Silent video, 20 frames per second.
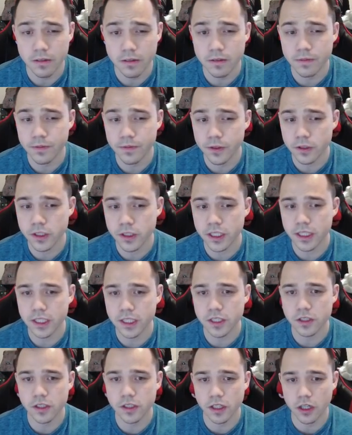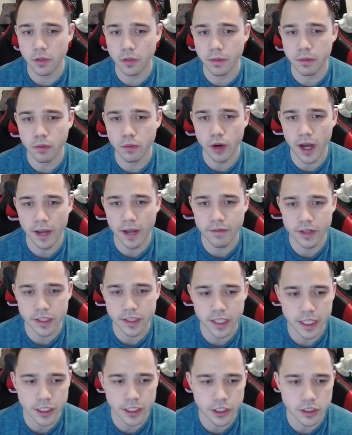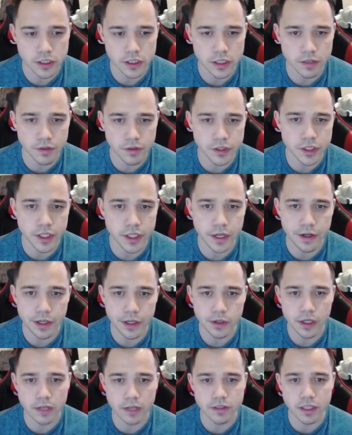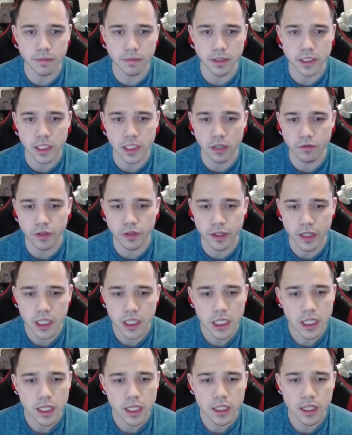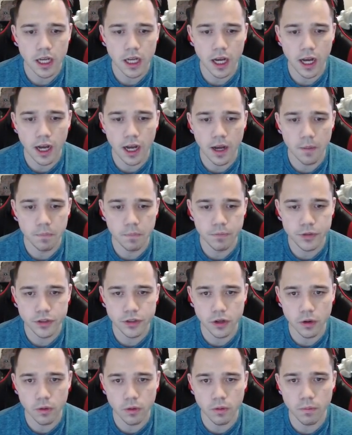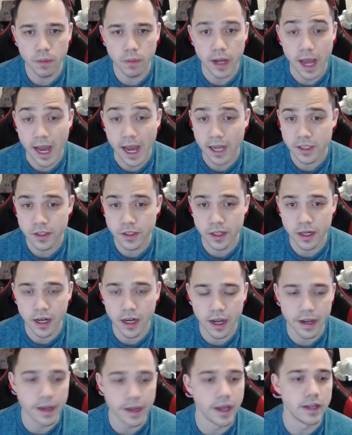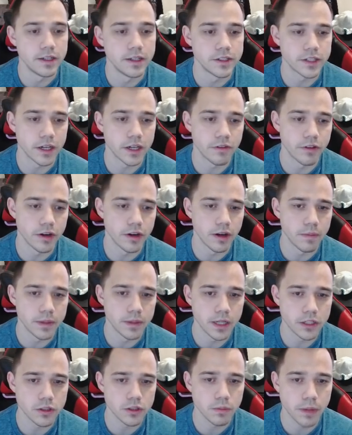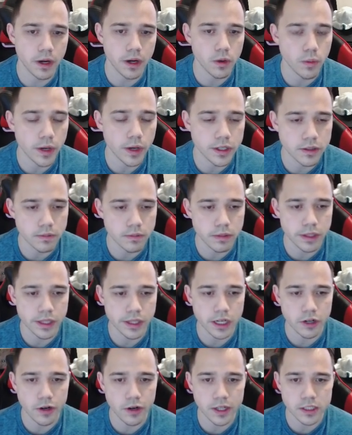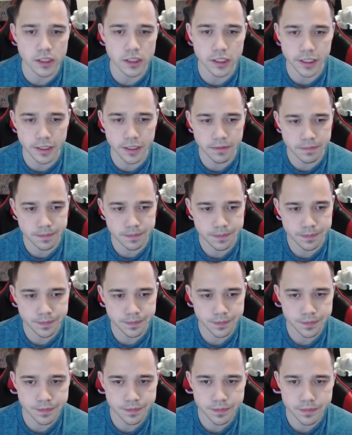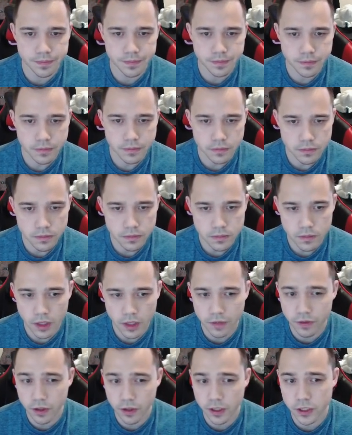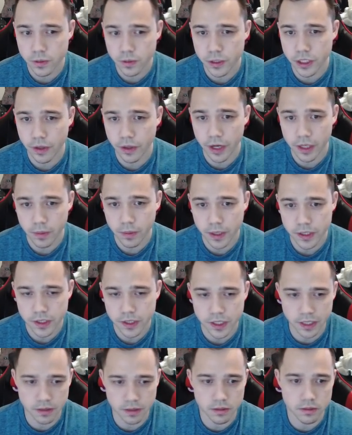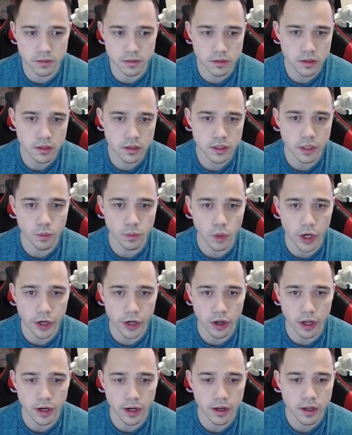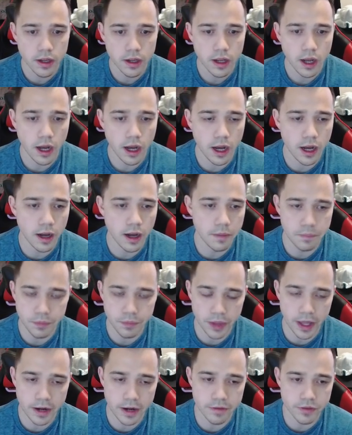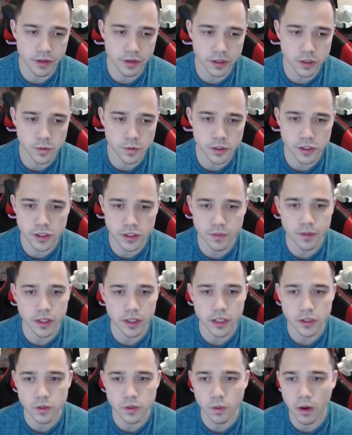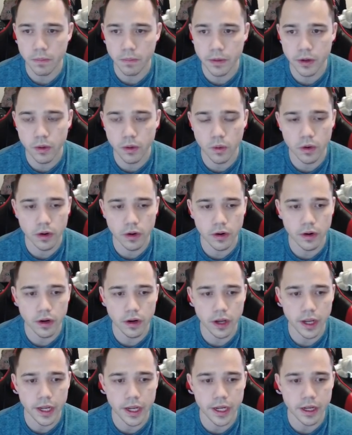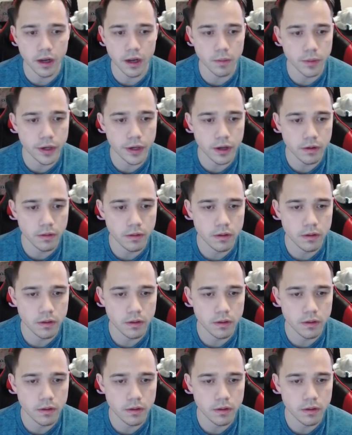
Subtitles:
you'll see this is a little bit more advantageous of a scenario that I've set myself in. So by accident, I had discovered a potential better way to play that Cress lead. If they're going to switch out anyways, then why not? And if they're going to switch in something like a Swampert or a Umbreon,